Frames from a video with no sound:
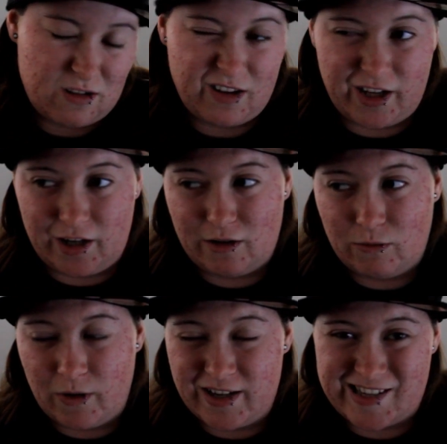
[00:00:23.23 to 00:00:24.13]
like
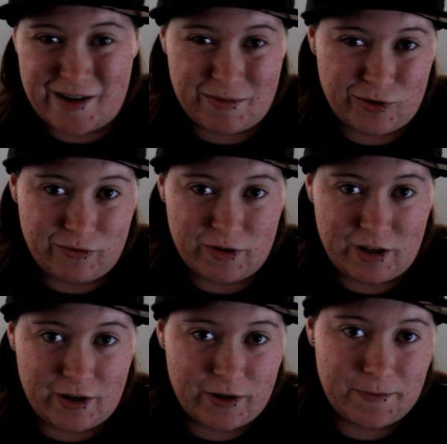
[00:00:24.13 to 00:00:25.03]
what has happened over the
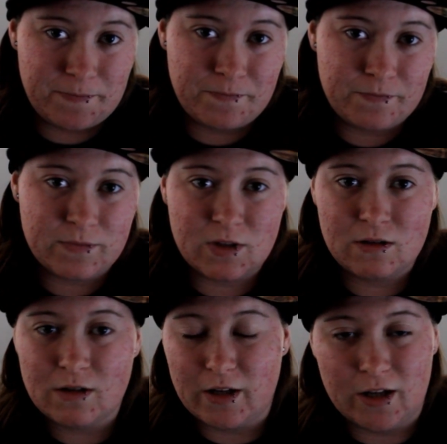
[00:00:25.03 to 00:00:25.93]
year
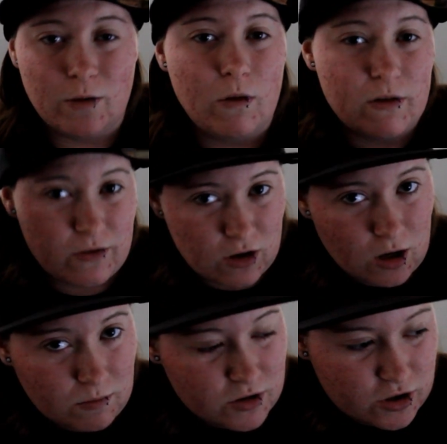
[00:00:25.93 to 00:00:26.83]
and what we've
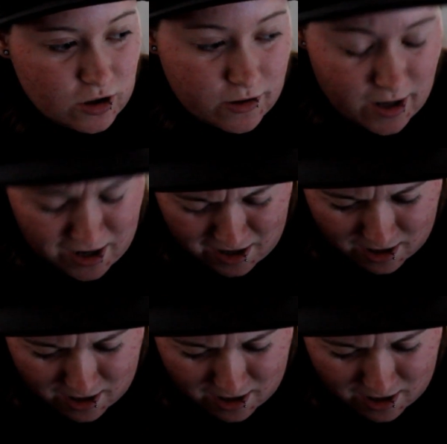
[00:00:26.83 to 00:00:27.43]
accomplished and all that.